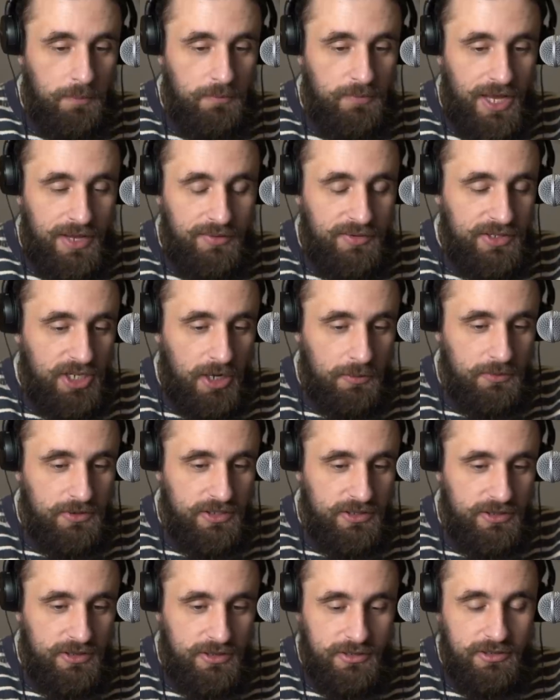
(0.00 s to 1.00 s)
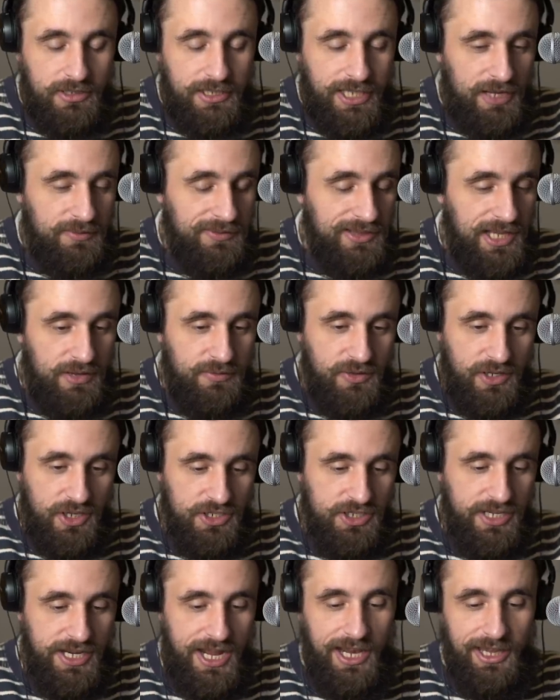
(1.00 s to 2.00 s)
They've adopted the ever-loving
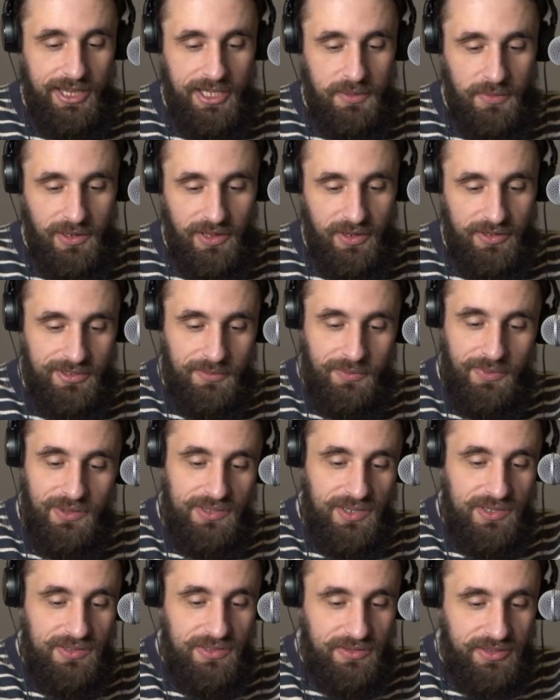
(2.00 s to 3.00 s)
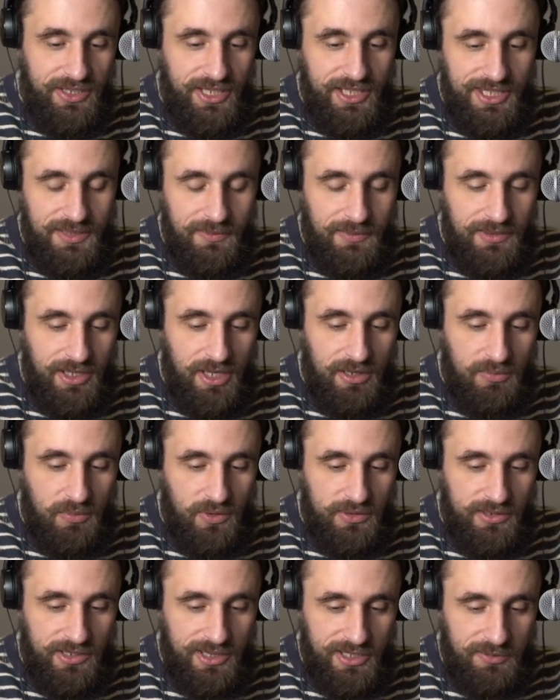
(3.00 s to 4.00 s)
shit out of liberalism. This has endeared them a lot
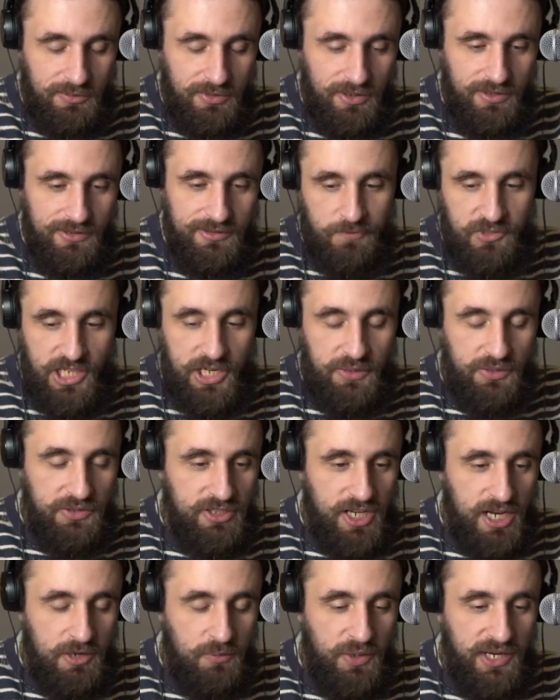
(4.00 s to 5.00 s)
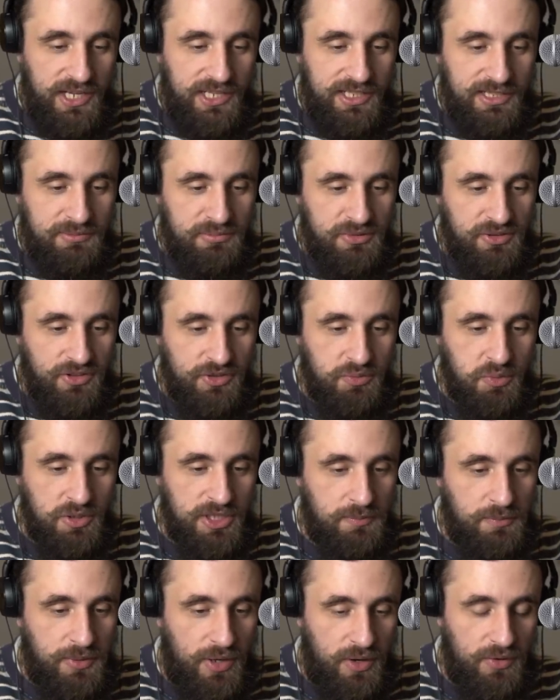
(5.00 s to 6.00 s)
more to liberals. The only time when liberals will
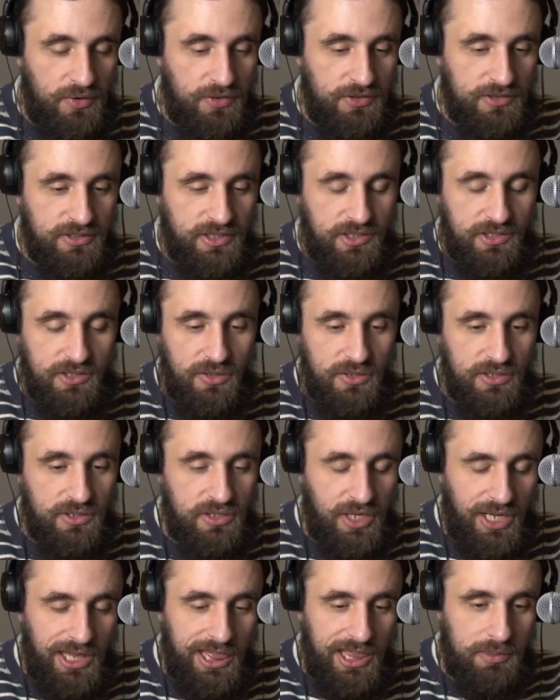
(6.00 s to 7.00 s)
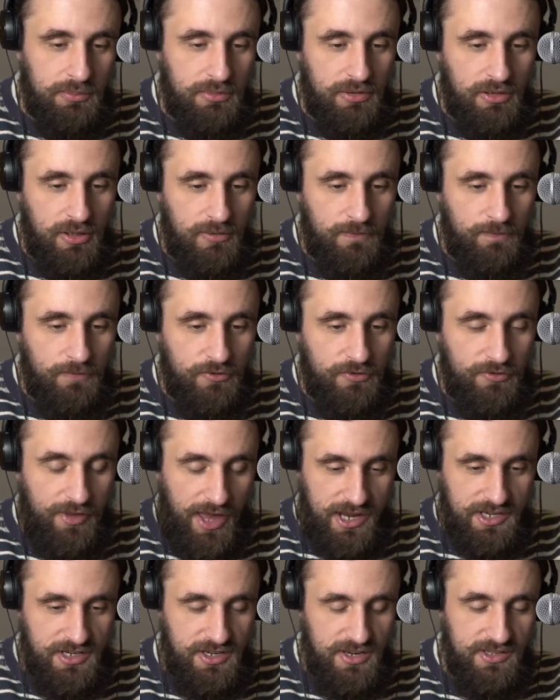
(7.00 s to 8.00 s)
oppose these sorts of neoliberal
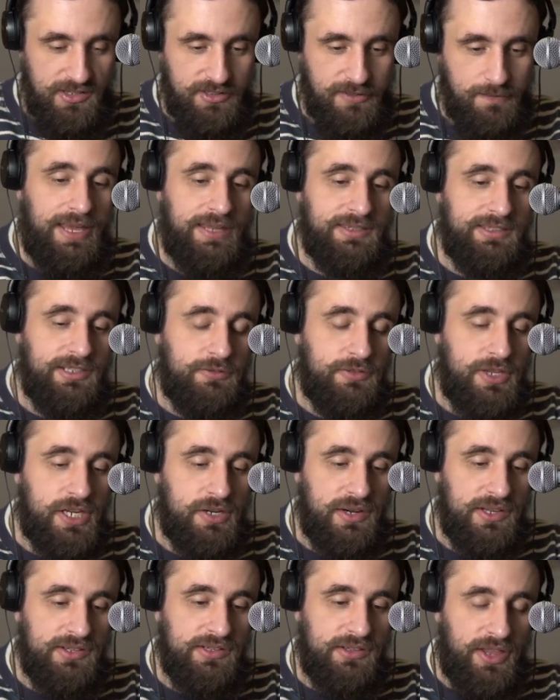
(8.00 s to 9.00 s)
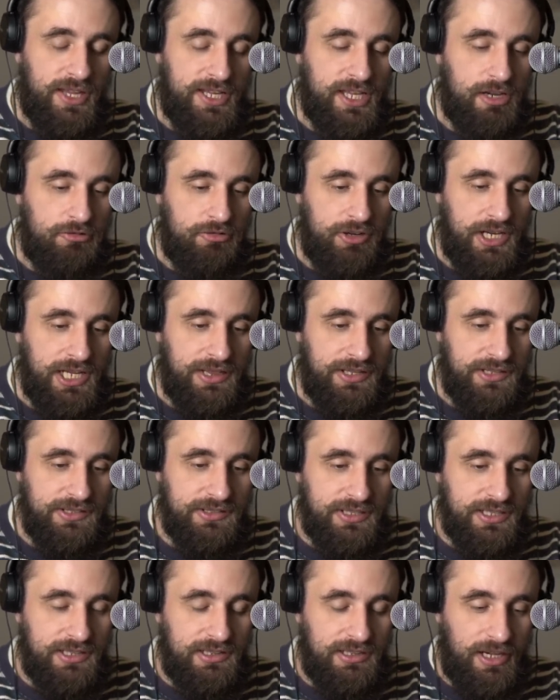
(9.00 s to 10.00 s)
fascists is if there isn't like a
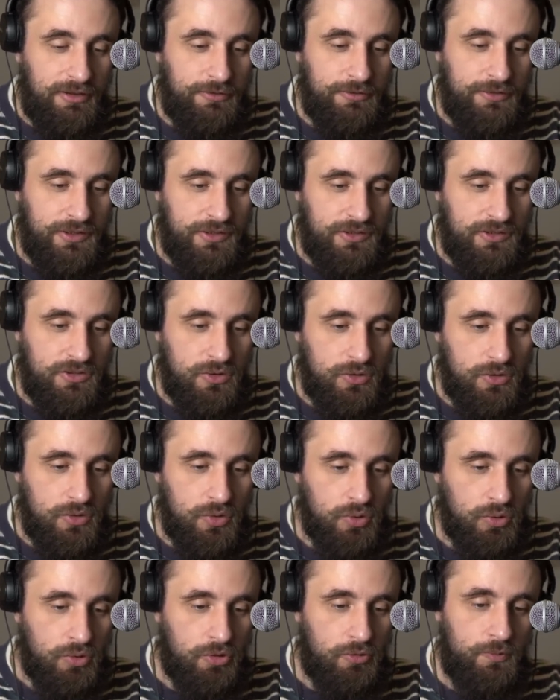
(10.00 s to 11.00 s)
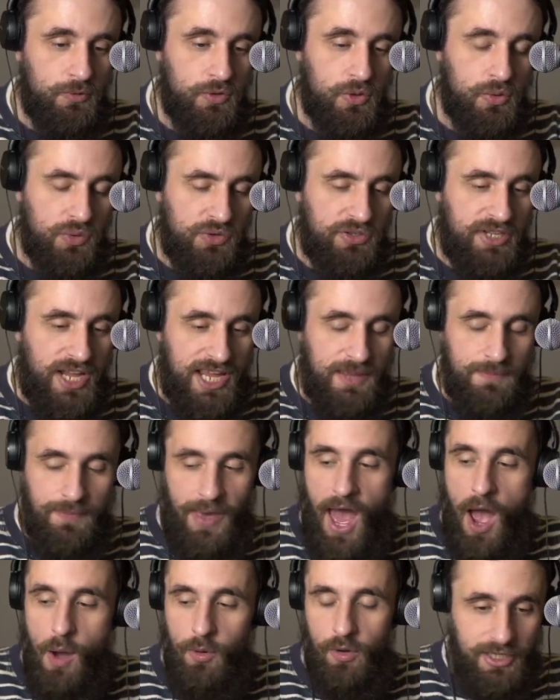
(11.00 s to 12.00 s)
realistic leftist who could take
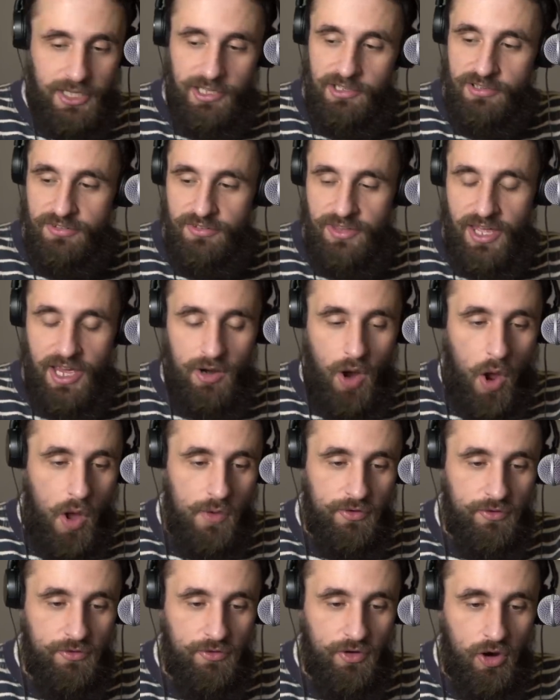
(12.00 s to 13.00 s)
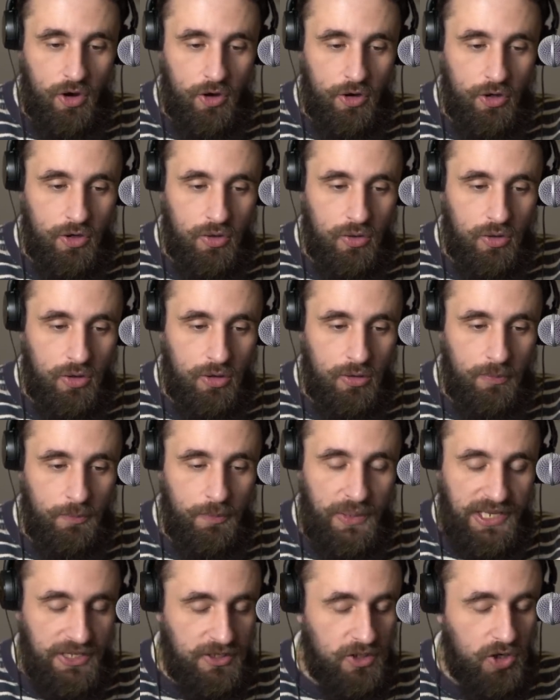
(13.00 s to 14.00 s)
power if they're overthrown or
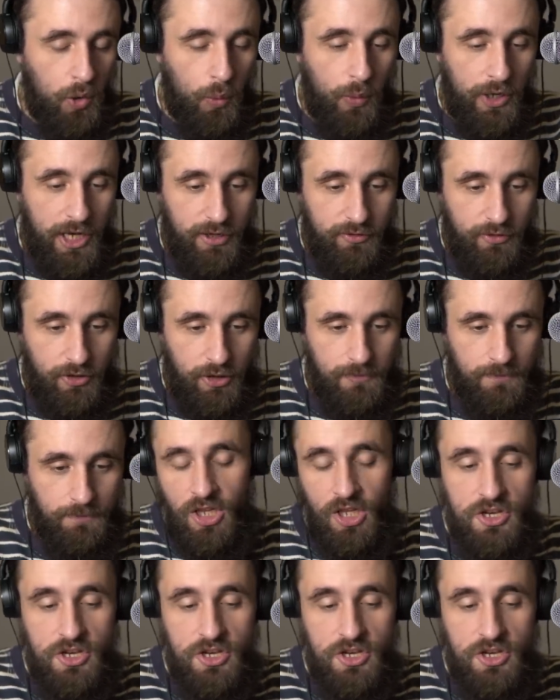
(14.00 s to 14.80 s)
beaten or whatever.